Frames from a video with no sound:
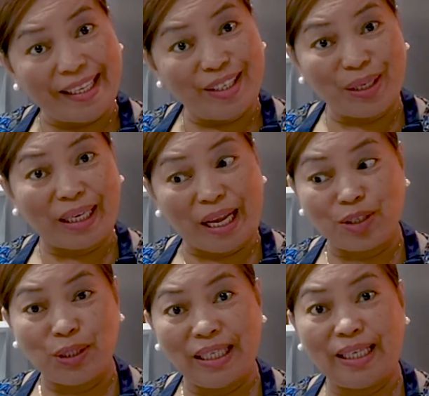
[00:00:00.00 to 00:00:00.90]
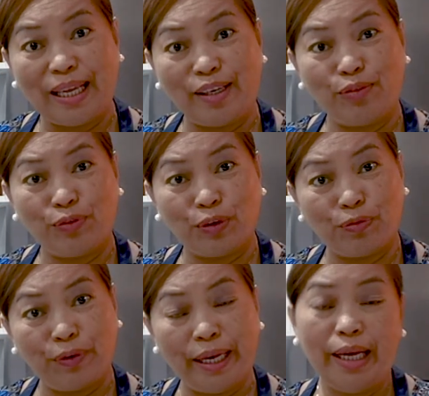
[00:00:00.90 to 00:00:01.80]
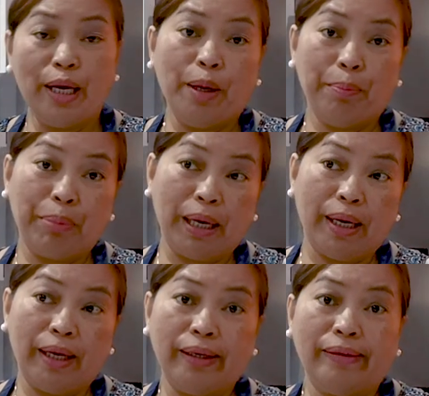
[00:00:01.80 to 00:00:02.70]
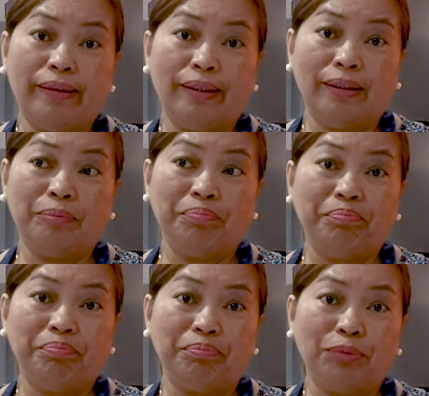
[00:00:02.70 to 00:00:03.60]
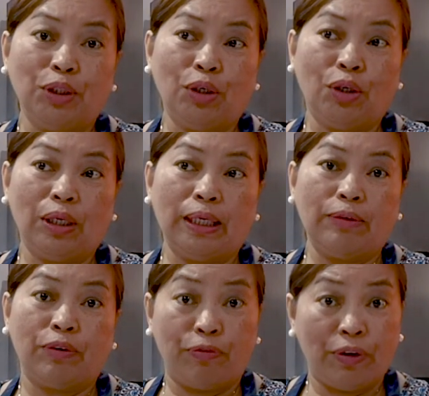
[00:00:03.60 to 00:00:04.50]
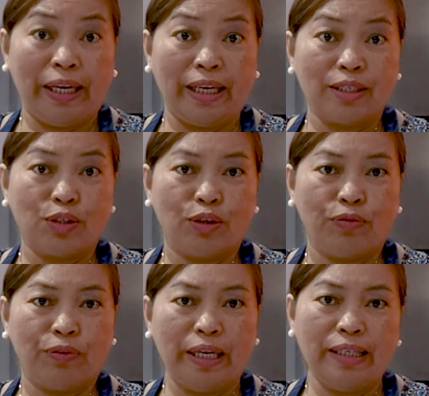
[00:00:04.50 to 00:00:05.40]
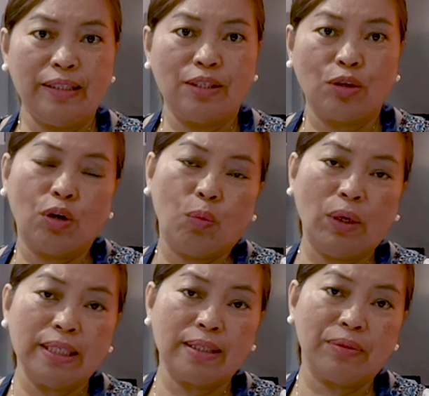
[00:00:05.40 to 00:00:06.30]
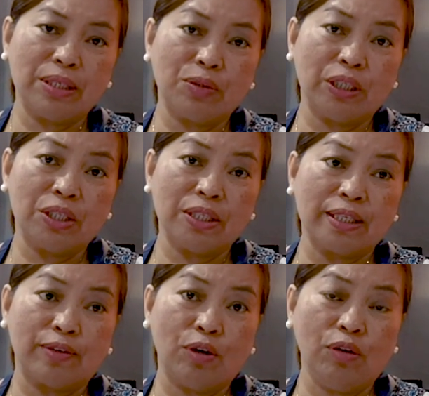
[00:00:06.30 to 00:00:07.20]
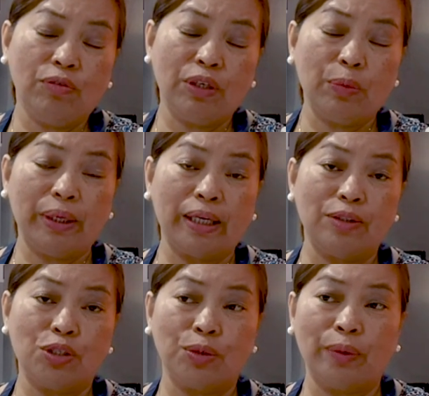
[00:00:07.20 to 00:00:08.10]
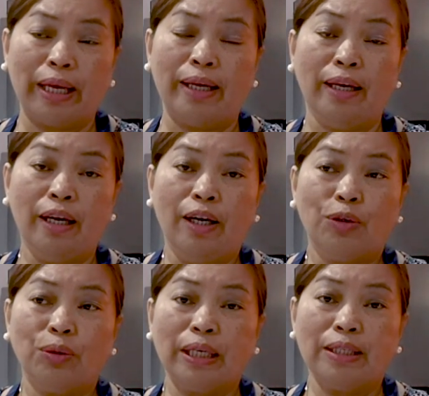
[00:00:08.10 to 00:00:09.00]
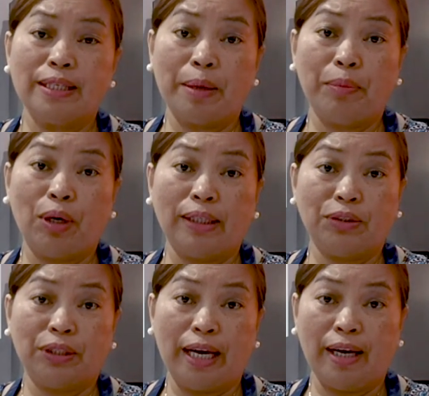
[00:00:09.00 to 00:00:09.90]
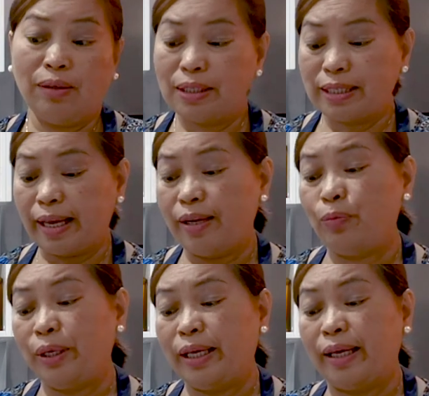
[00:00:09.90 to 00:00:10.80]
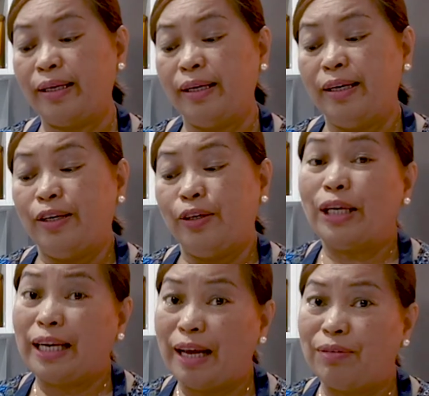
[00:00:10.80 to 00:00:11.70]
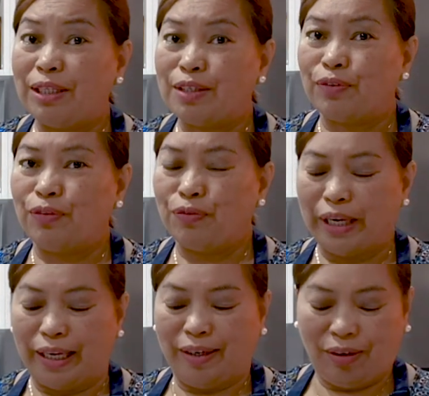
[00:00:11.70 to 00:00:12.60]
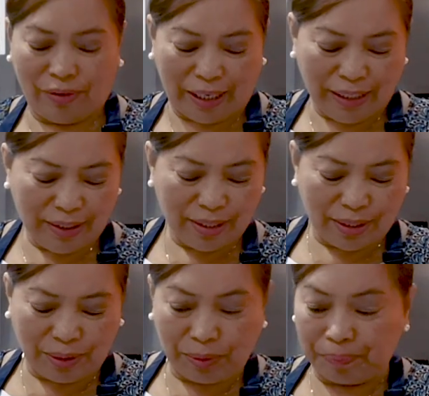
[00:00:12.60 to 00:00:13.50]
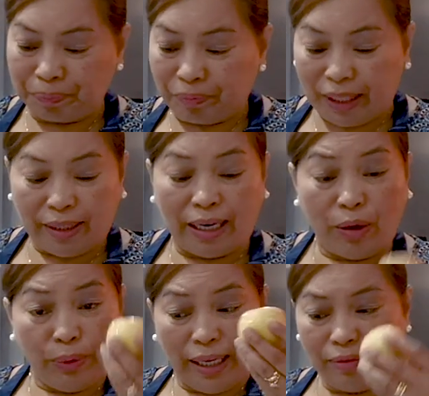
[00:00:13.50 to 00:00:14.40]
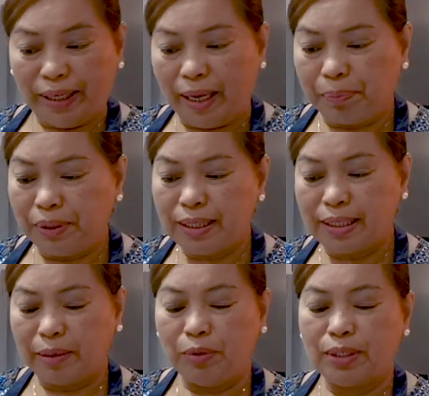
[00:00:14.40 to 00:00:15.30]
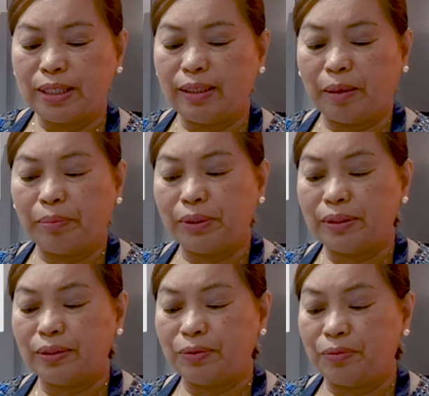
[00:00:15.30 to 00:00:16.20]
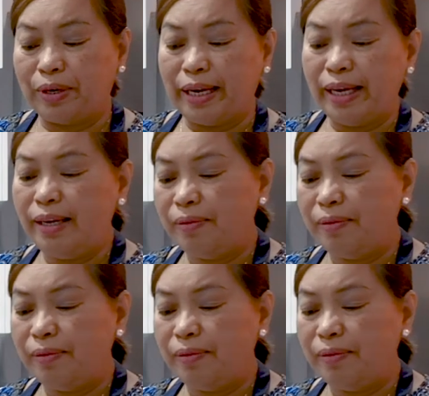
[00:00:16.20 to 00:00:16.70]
You can actually get it for free by referring us to your friends, or once the restrictions are over, we can do a cooking demo at your house, and you can have this for free. All right, so now we'll have the apples, and I'm using number 3.